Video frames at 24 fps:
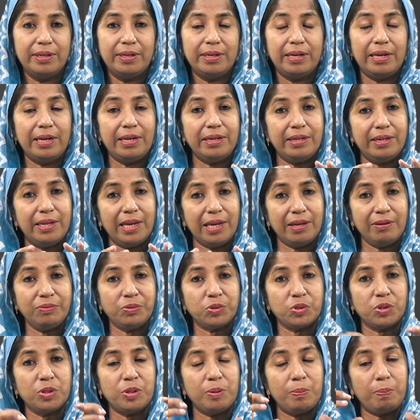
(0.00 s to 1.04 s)
it gives
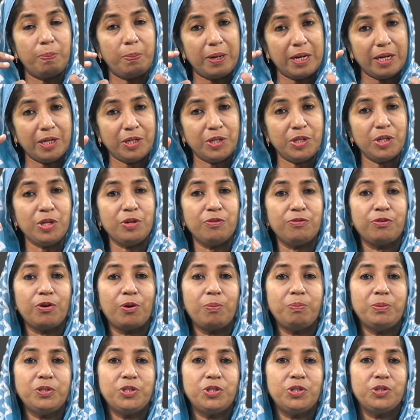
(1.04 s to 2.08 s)
plenty of
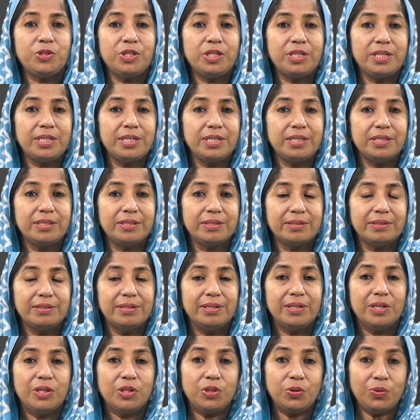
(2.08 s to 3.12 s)
opportunities
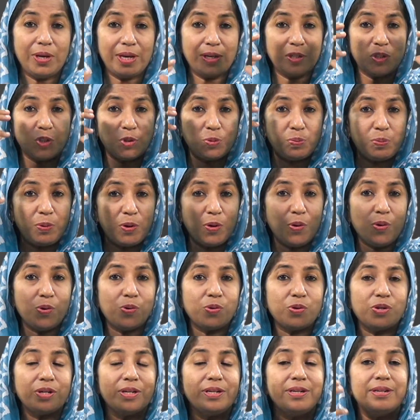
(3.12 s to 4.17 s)
to
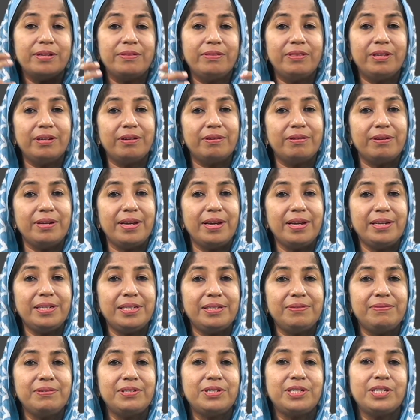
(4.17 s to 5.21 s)
explore the
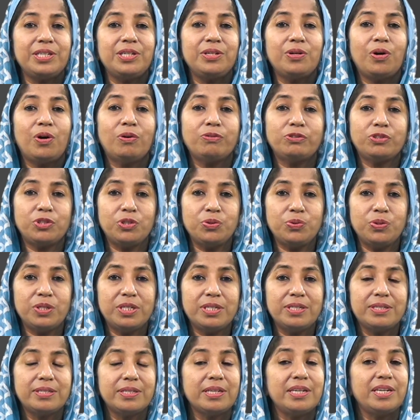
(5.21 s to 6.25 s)
creativity of
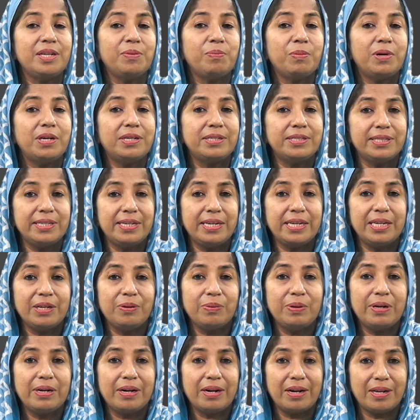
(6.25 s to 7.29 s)
students in a
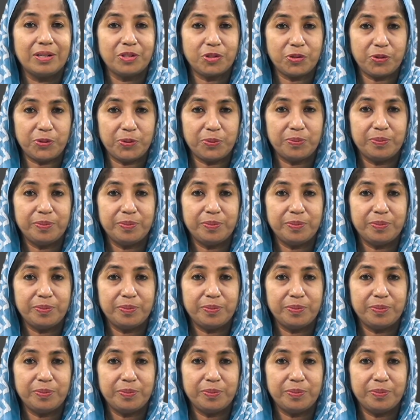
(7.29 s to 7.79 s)
multilingual classroom.